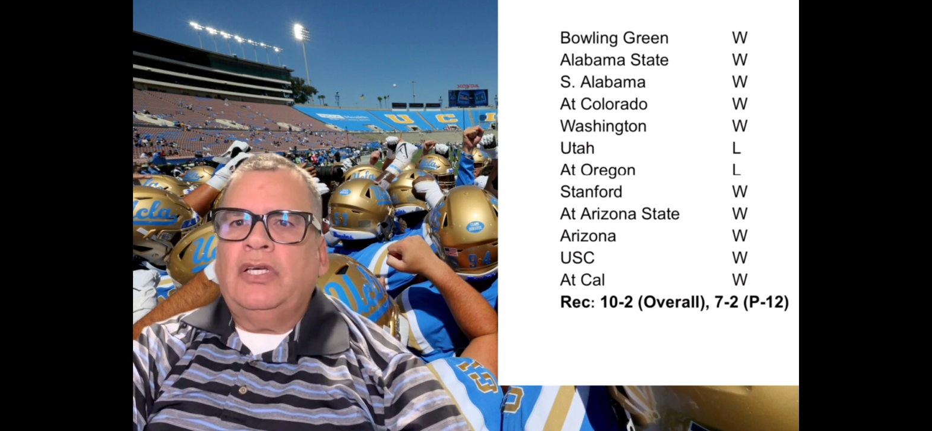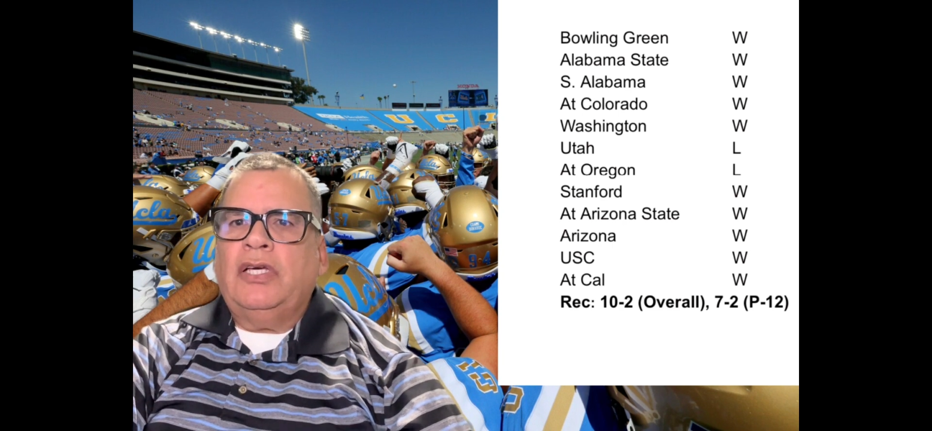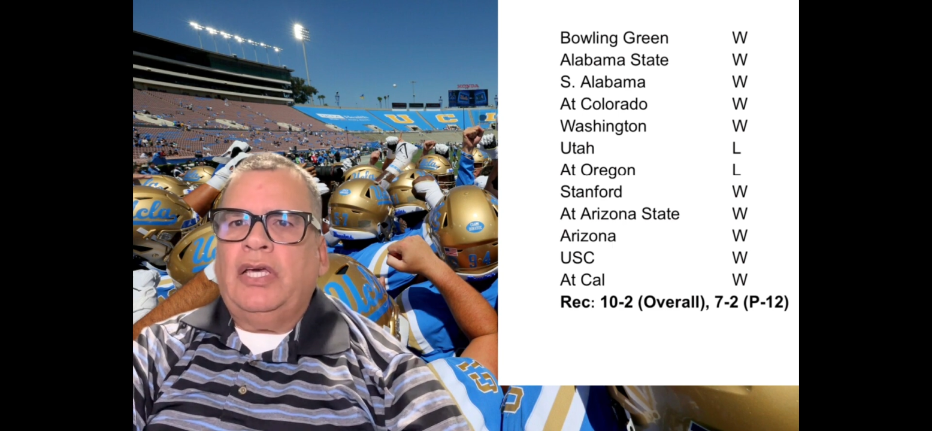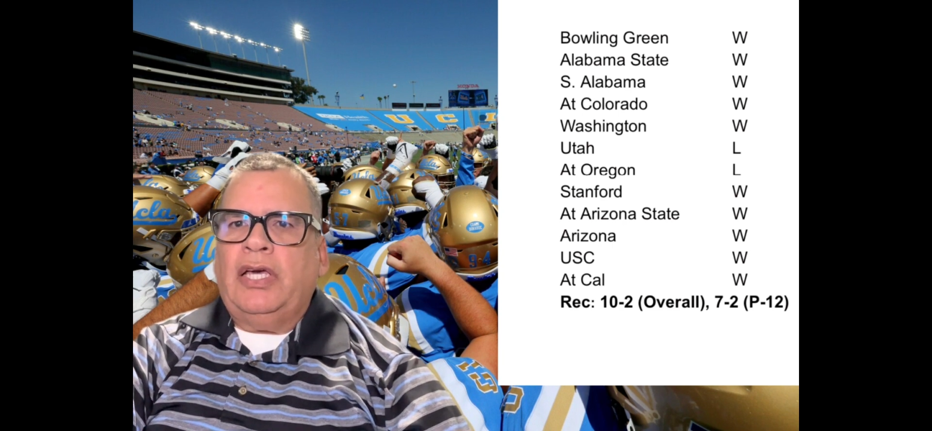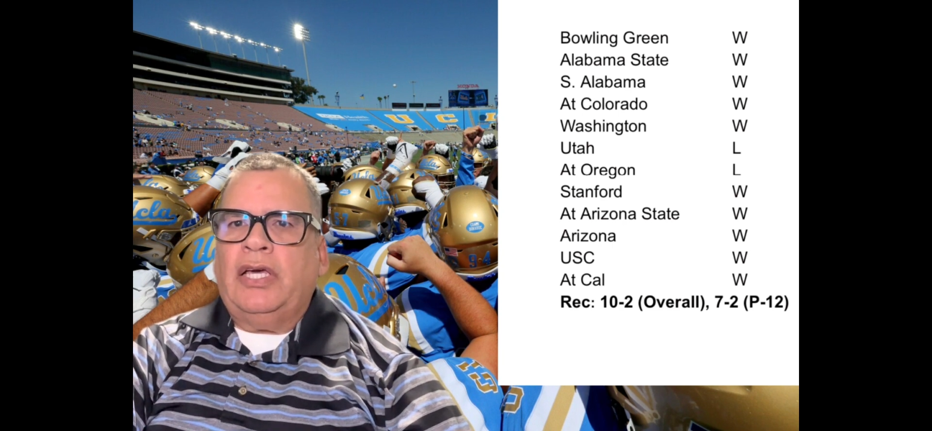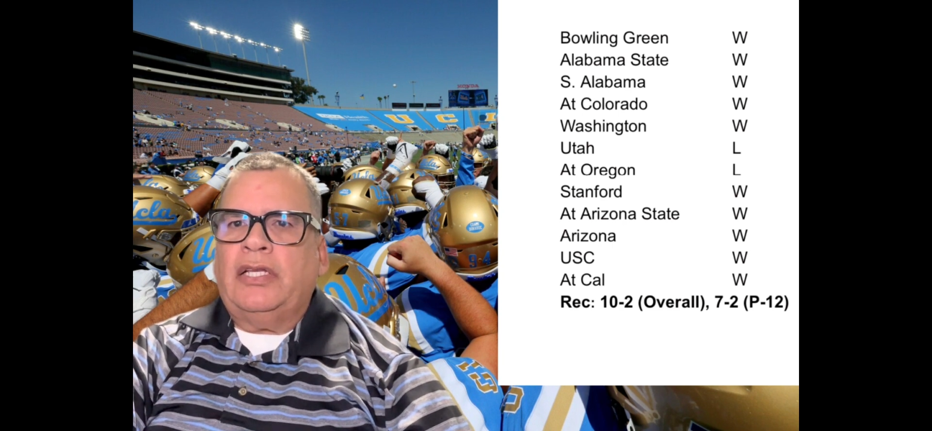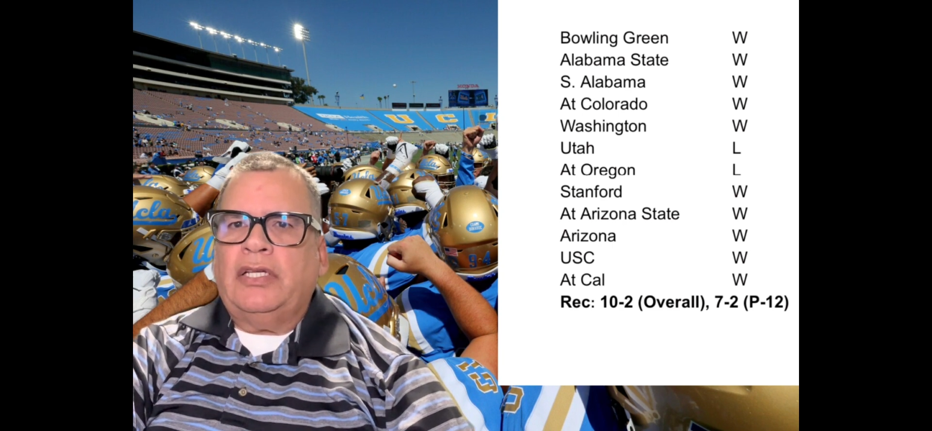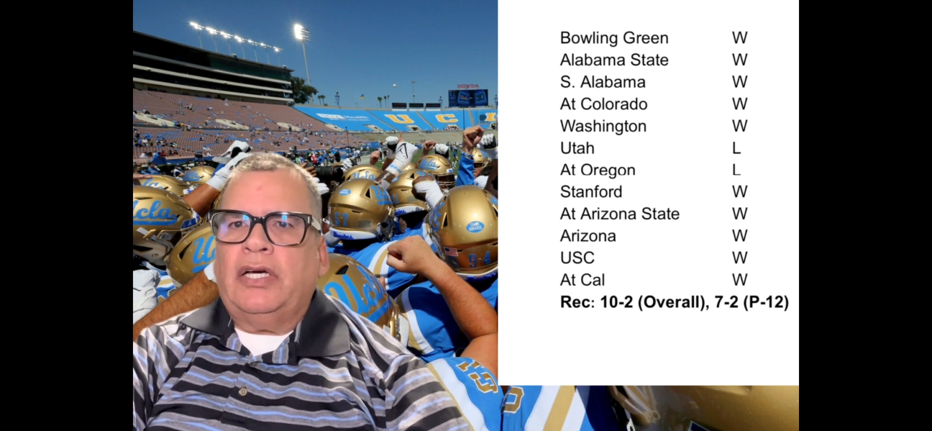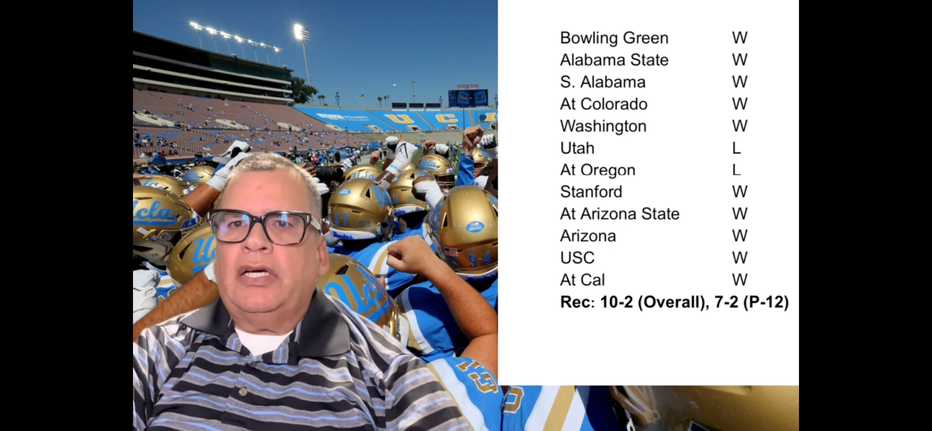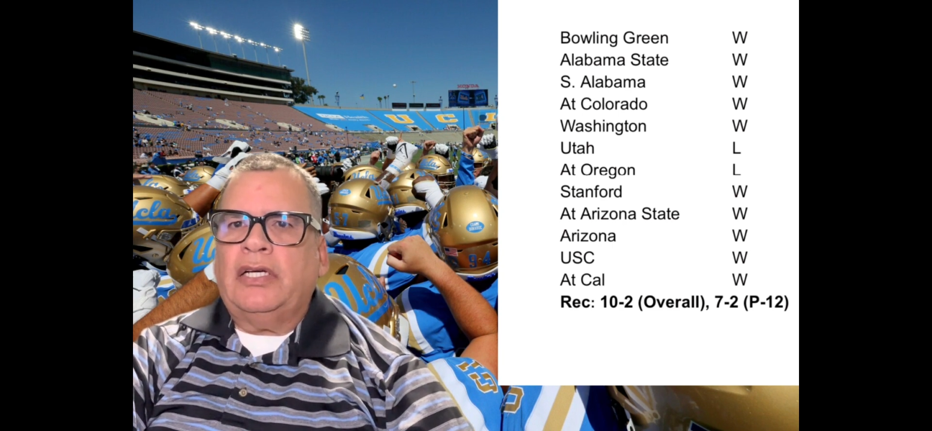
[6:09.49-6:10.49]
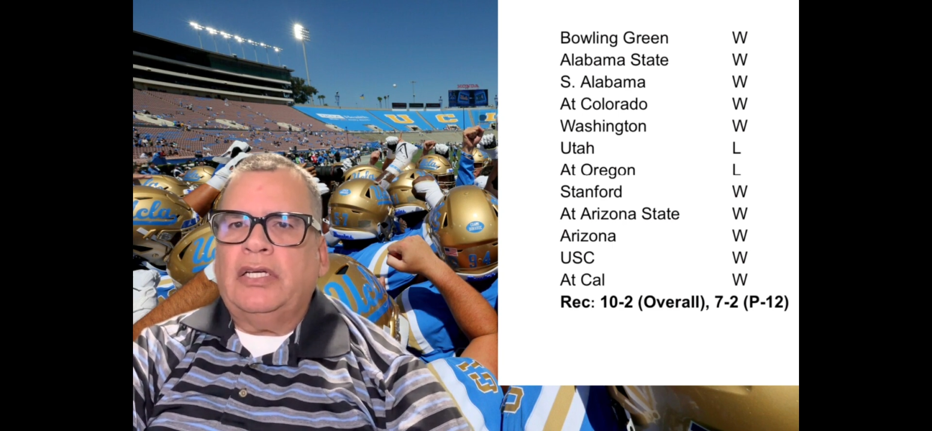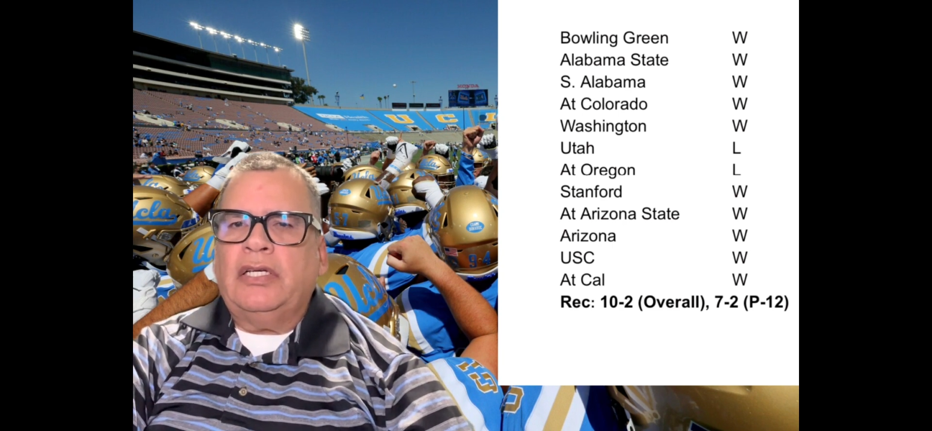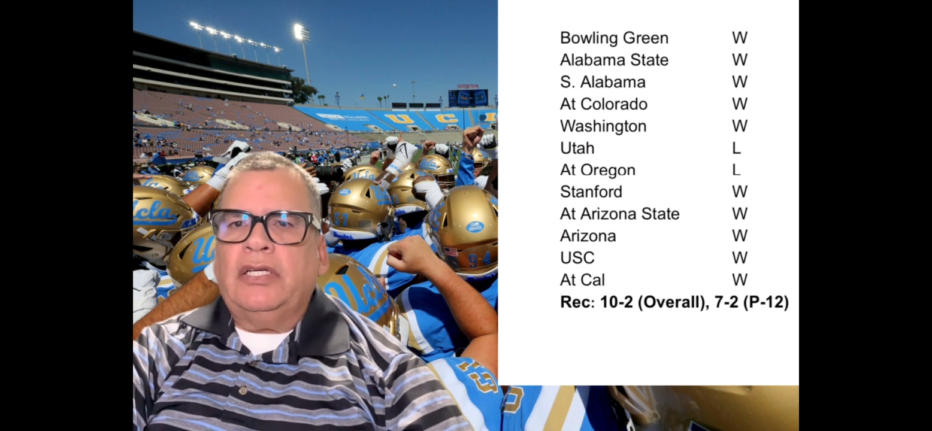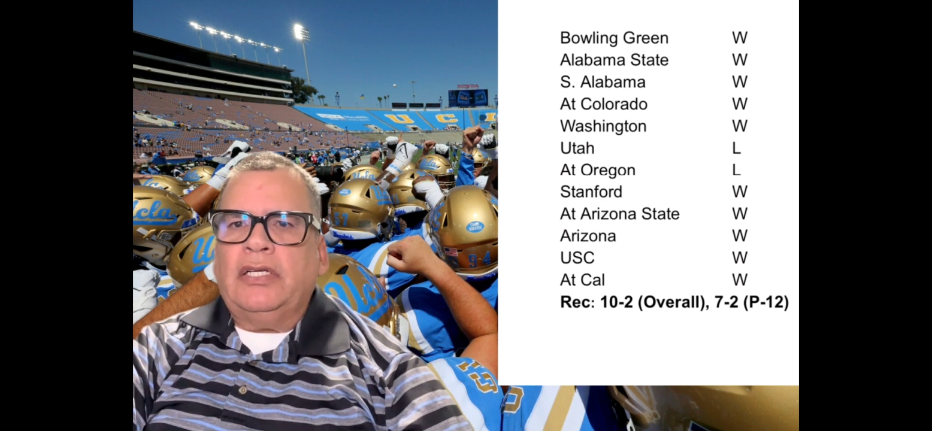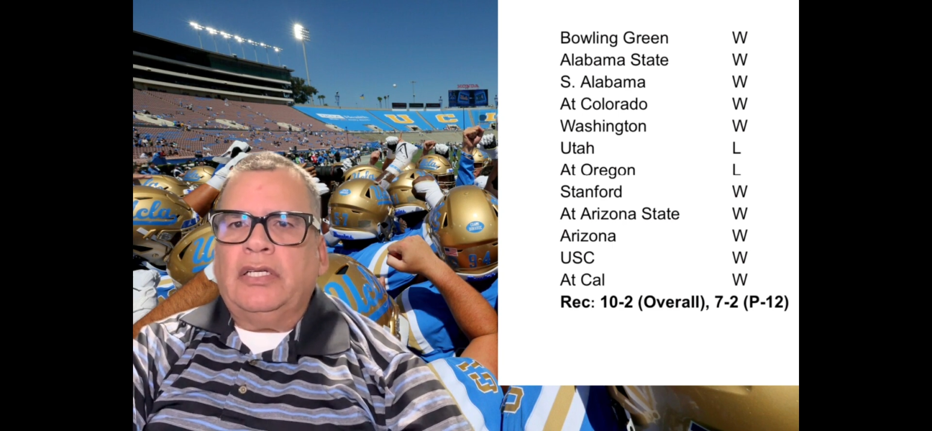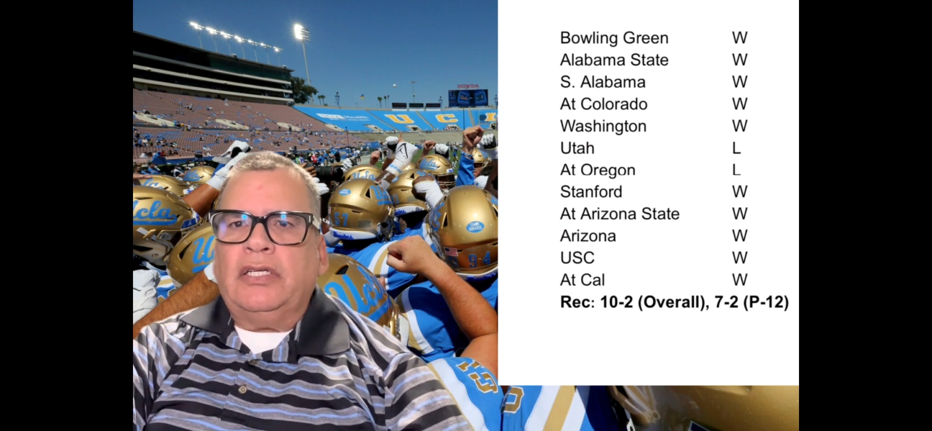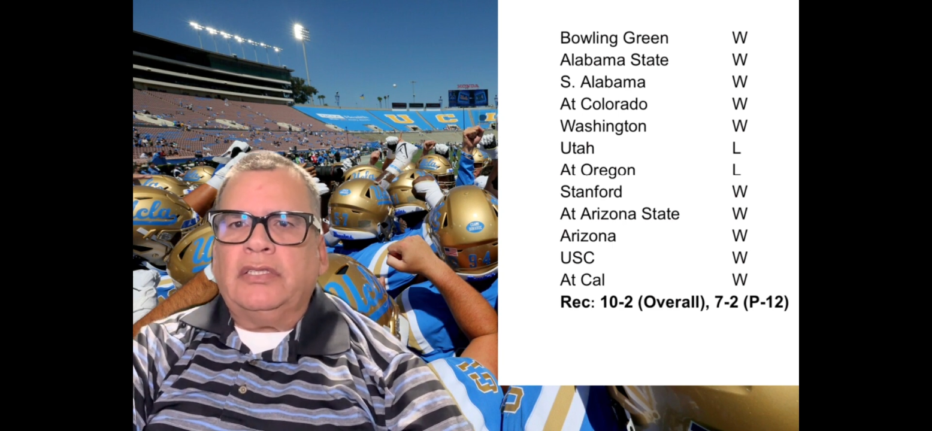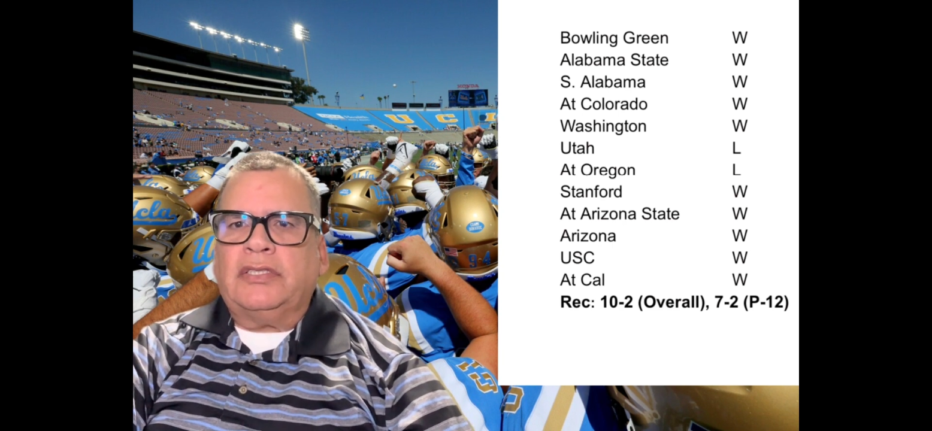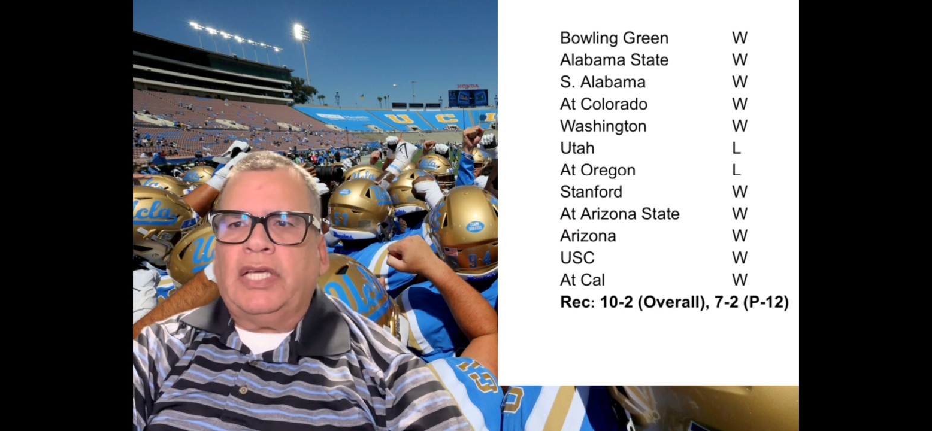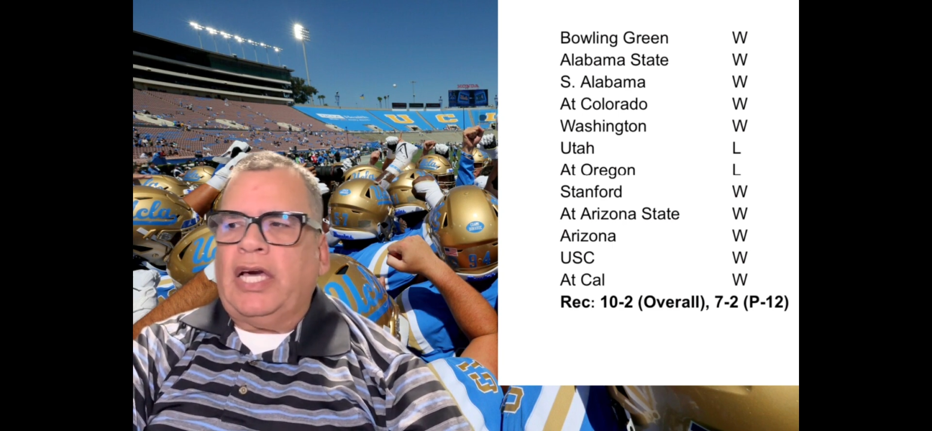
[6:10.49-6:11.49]
and
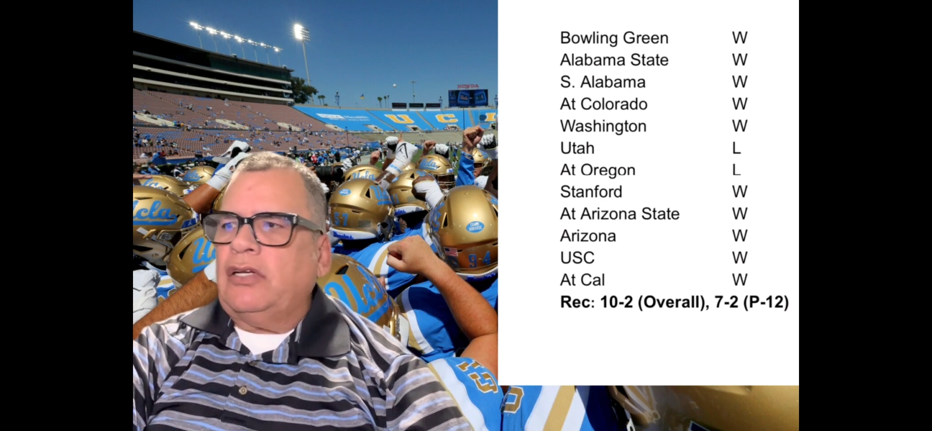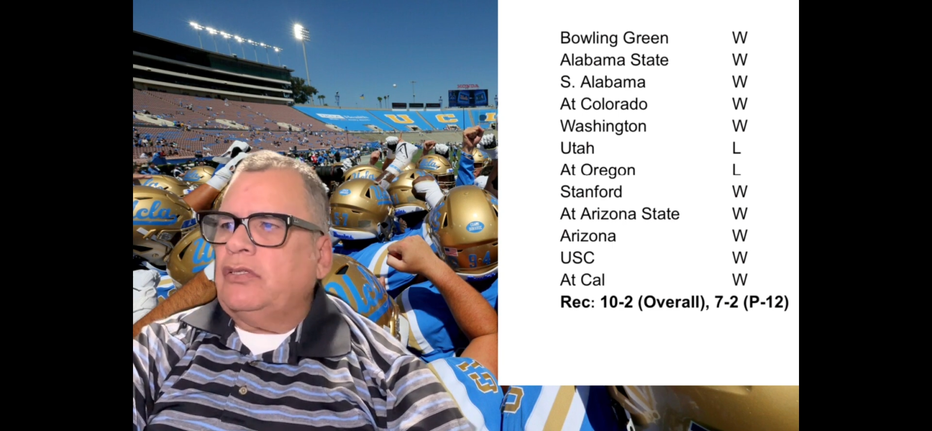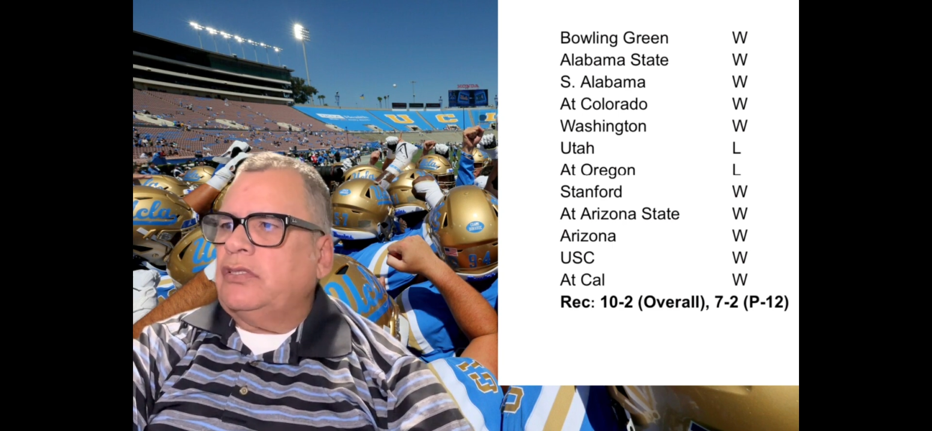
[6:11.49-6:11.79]
Seattle